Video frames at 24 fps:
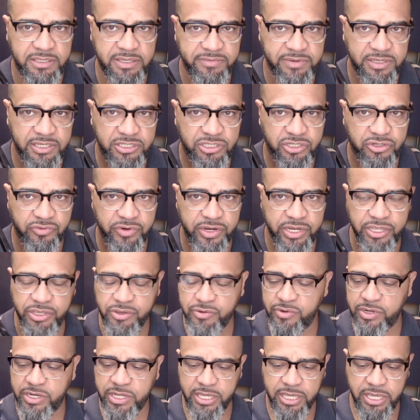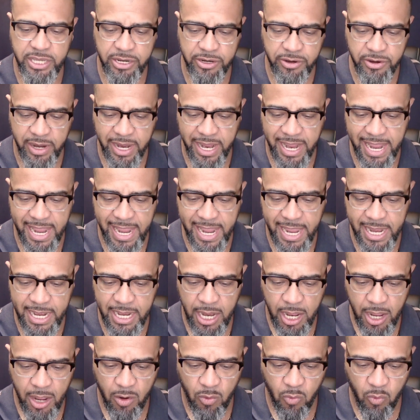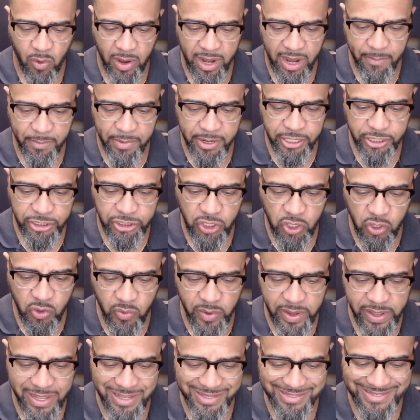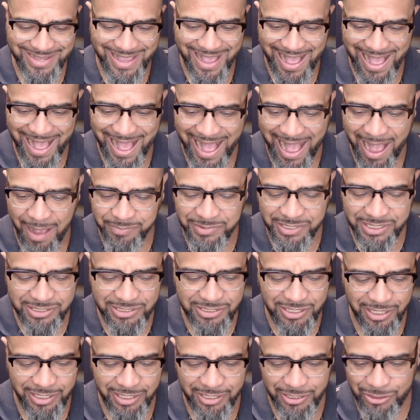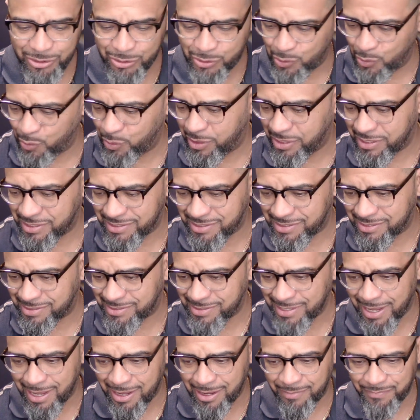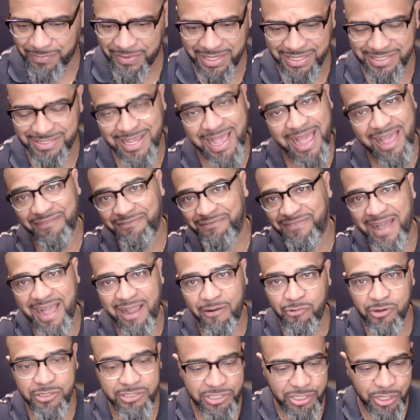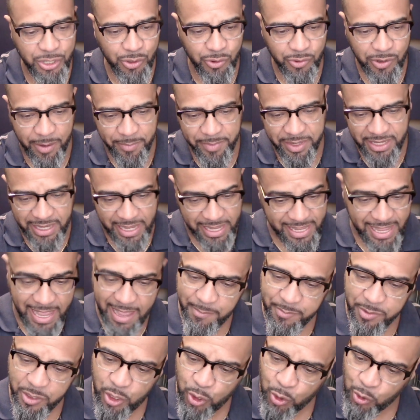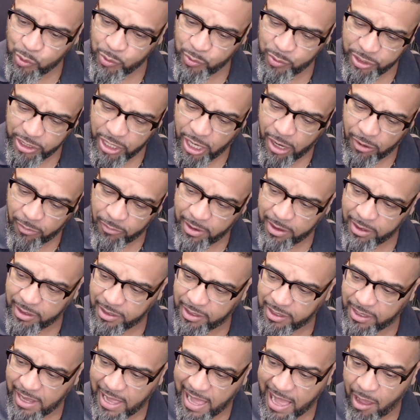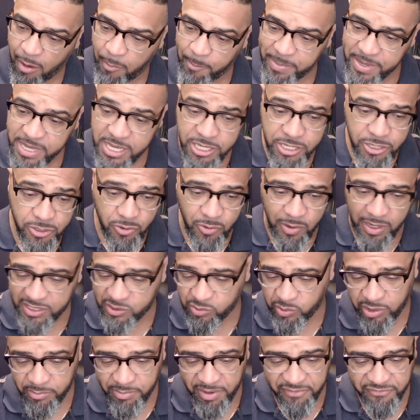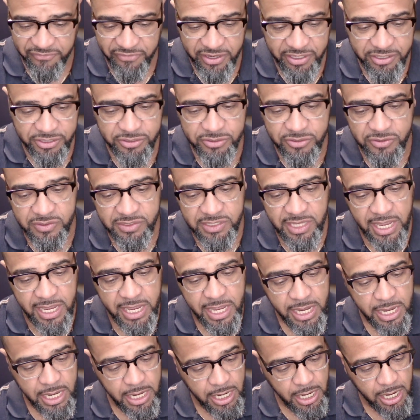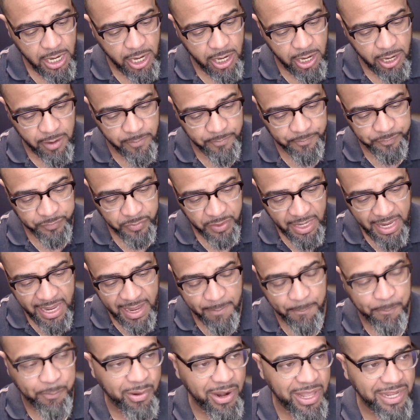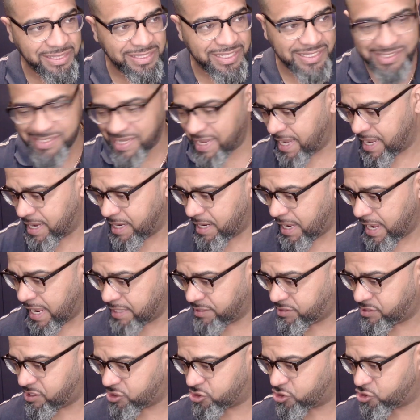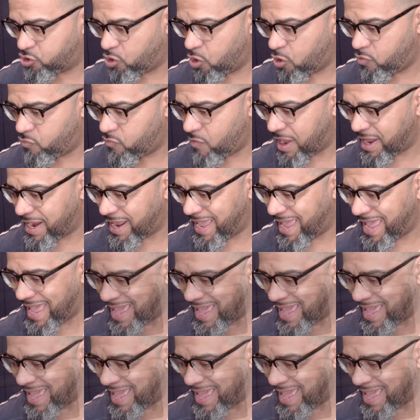the TV screen unit here, and what I'm gonna do is I'm just gonna do this as if I was you. I mean, I am you, you know. I'll be you, as one of my friends used to say. And plug this in and just go right